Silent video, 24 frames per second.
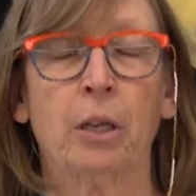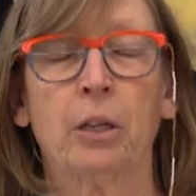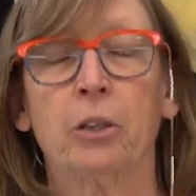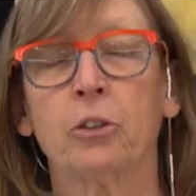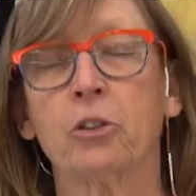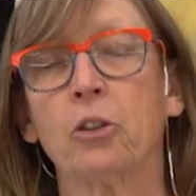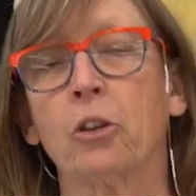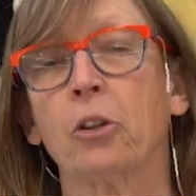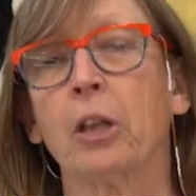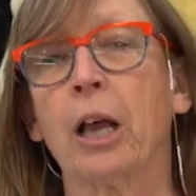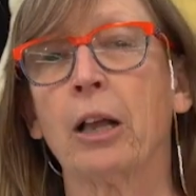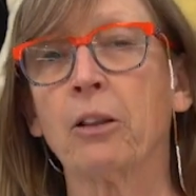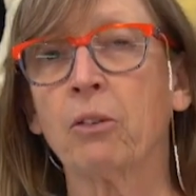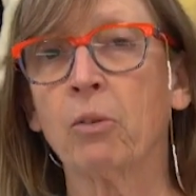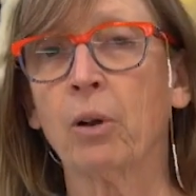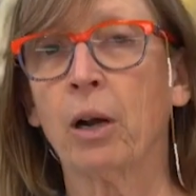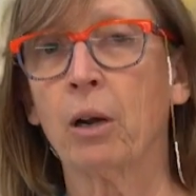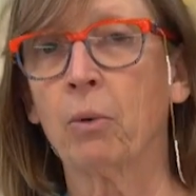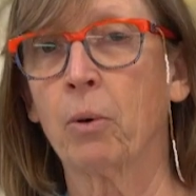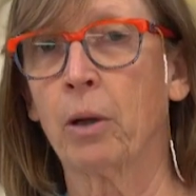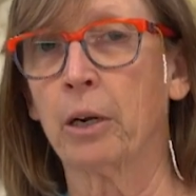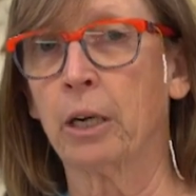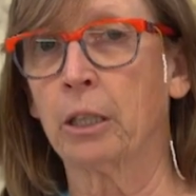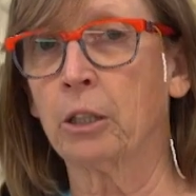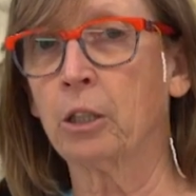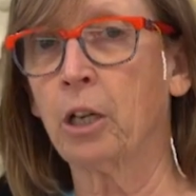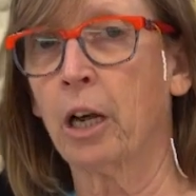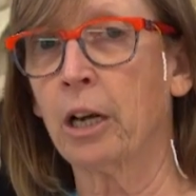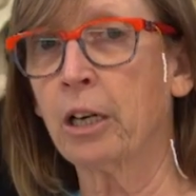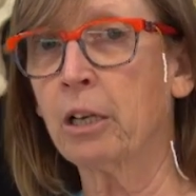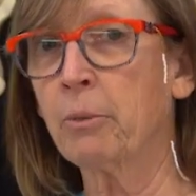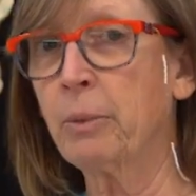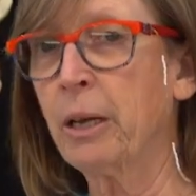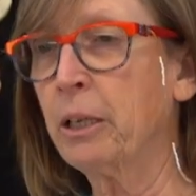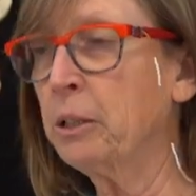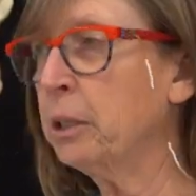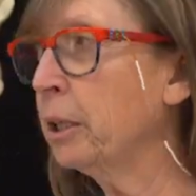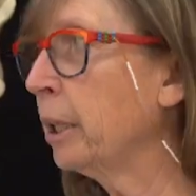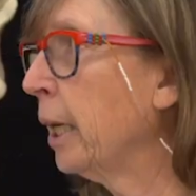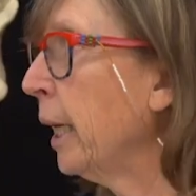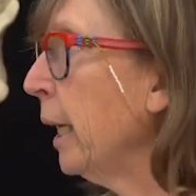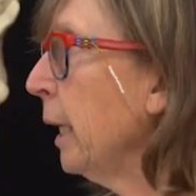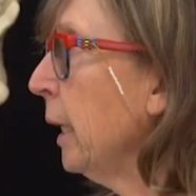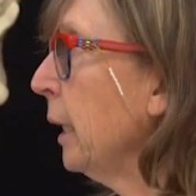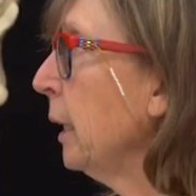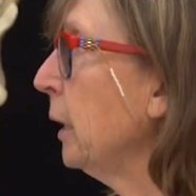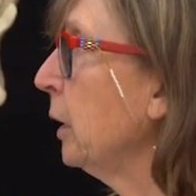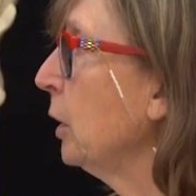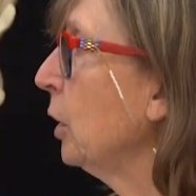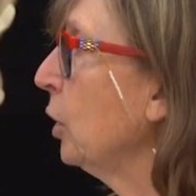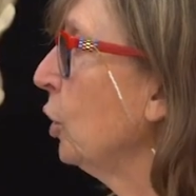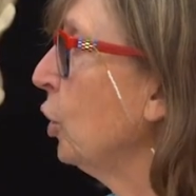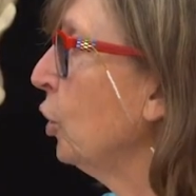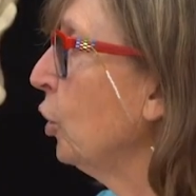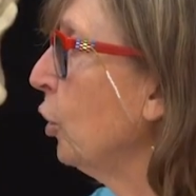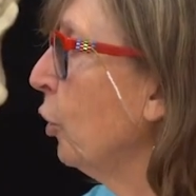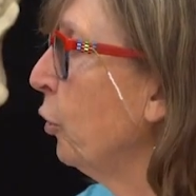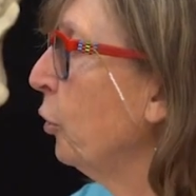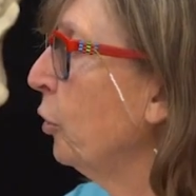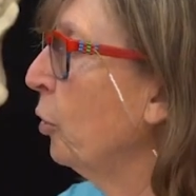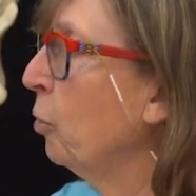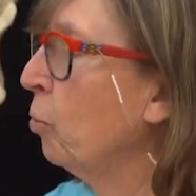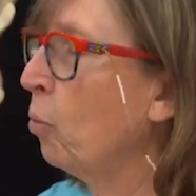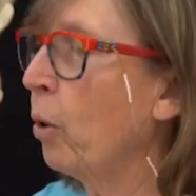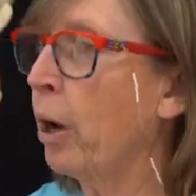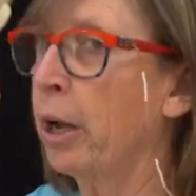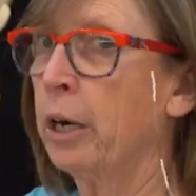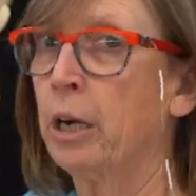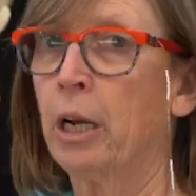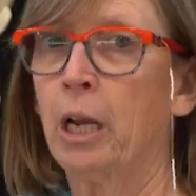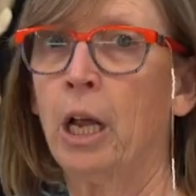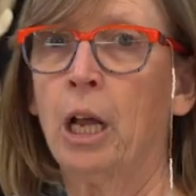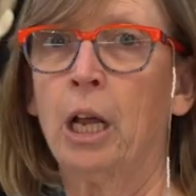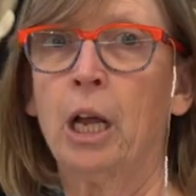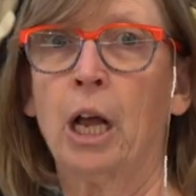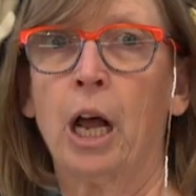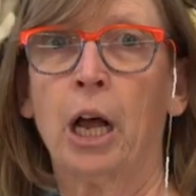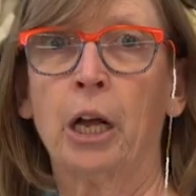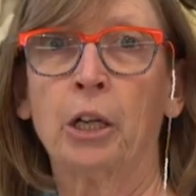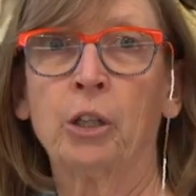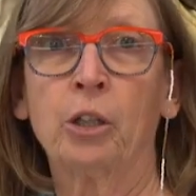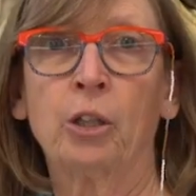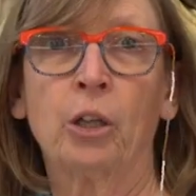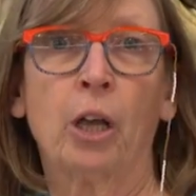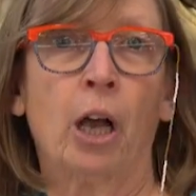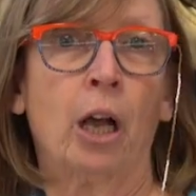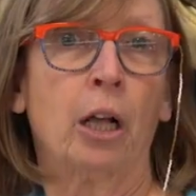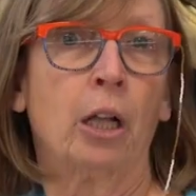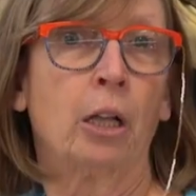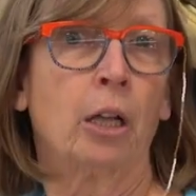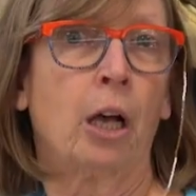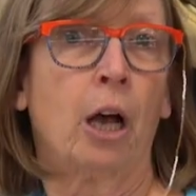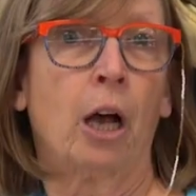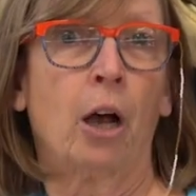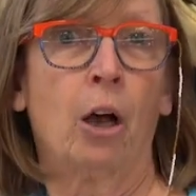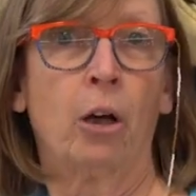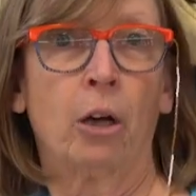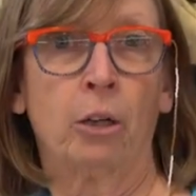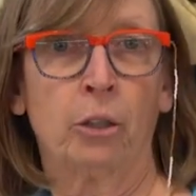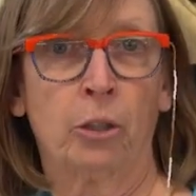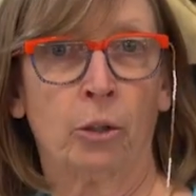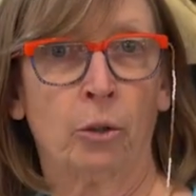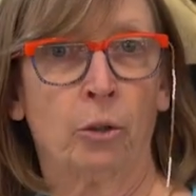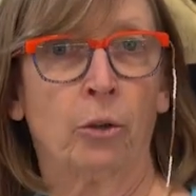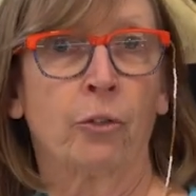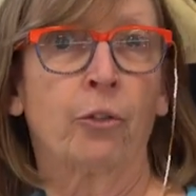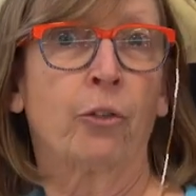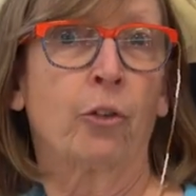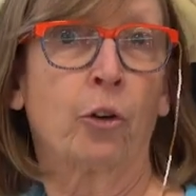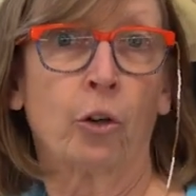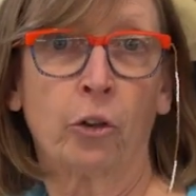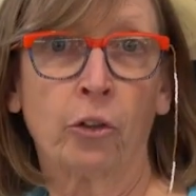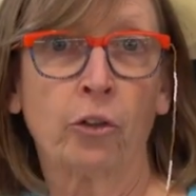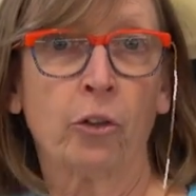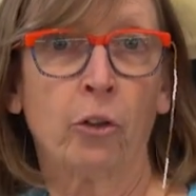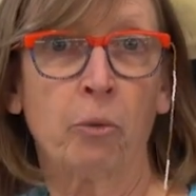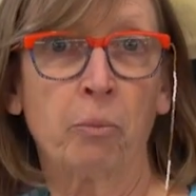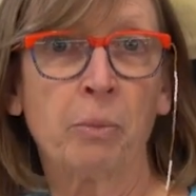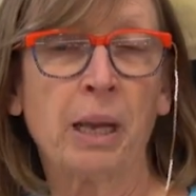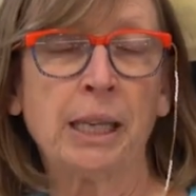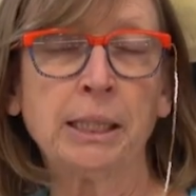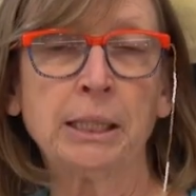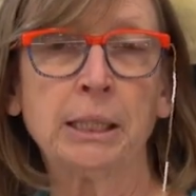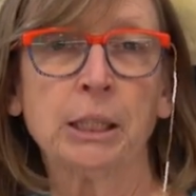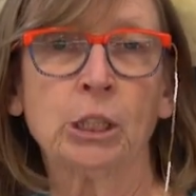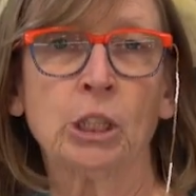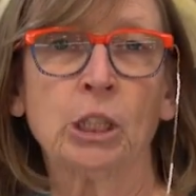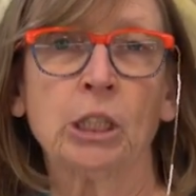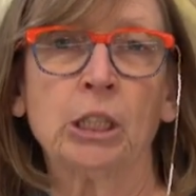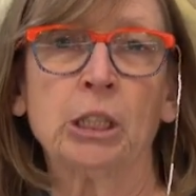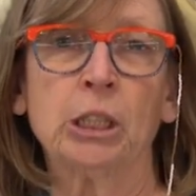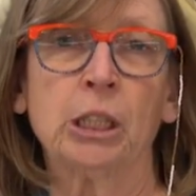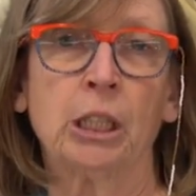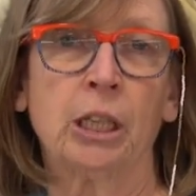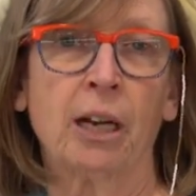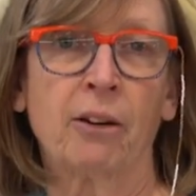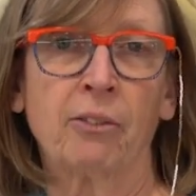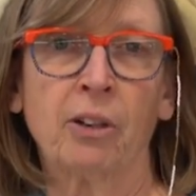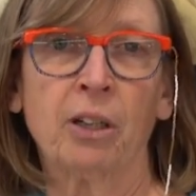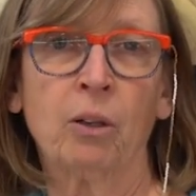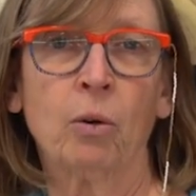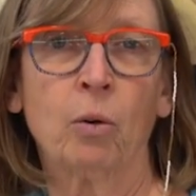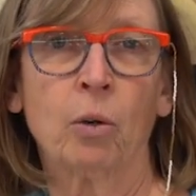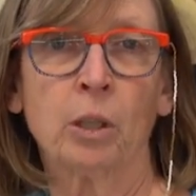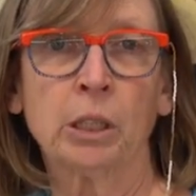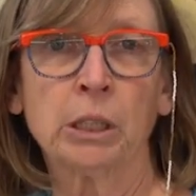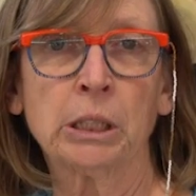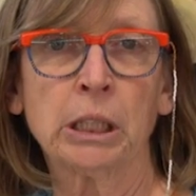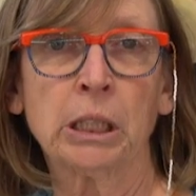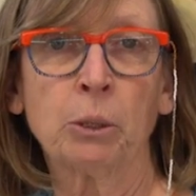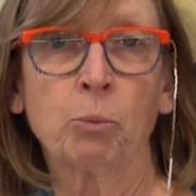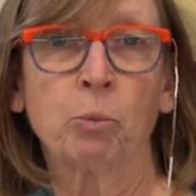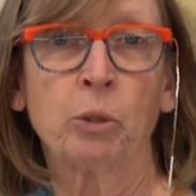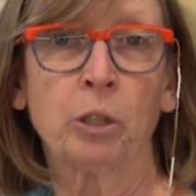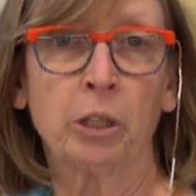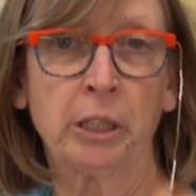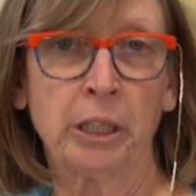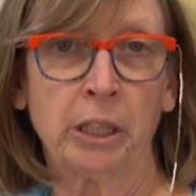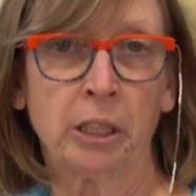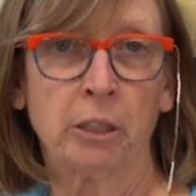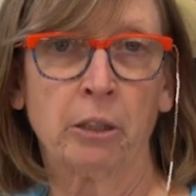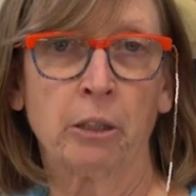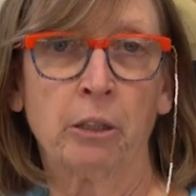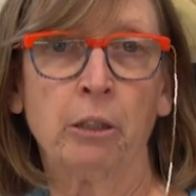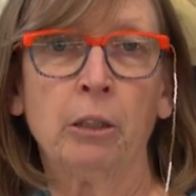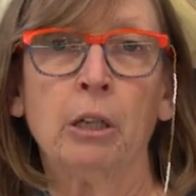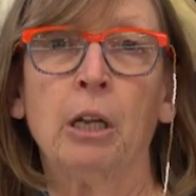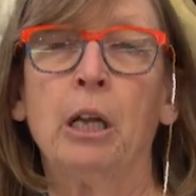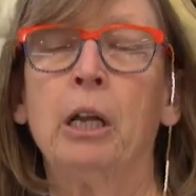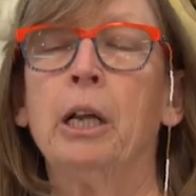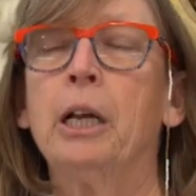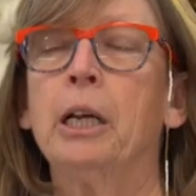And so that's what I want to talk about today, is to show you what a universal message is that every horse will hear.